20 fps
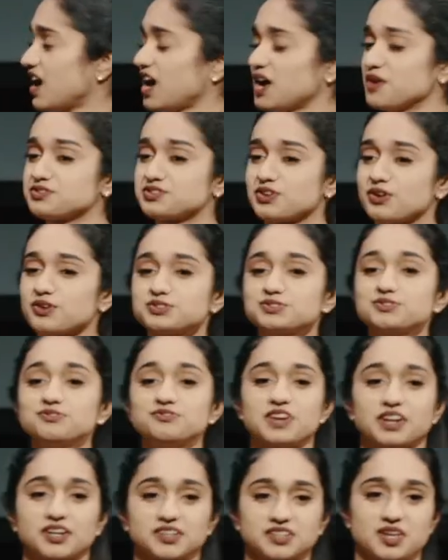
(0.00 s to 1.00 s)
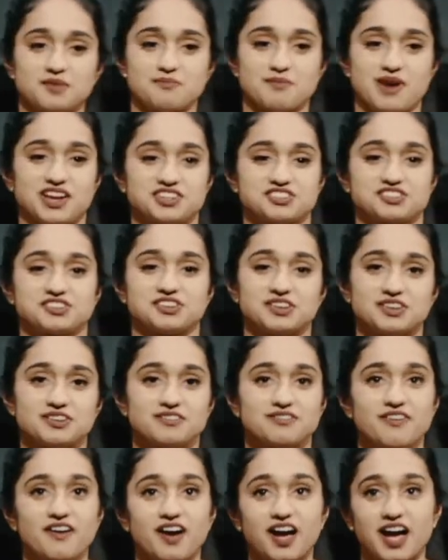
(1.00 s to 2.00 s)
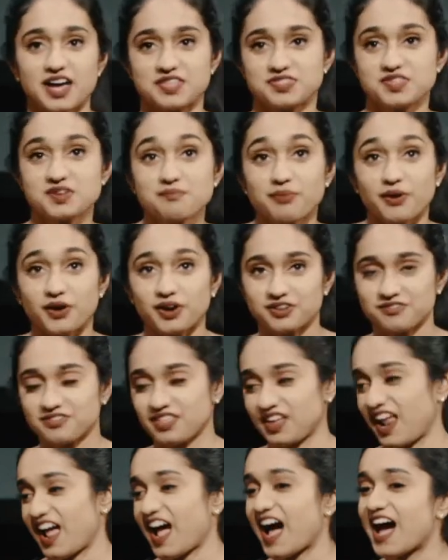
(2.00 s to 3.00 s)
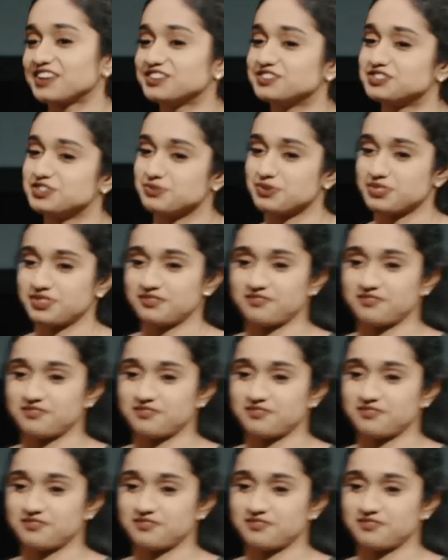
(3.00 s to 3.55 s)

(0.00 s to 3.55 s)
I was also very imaginative. I think part of that had to do with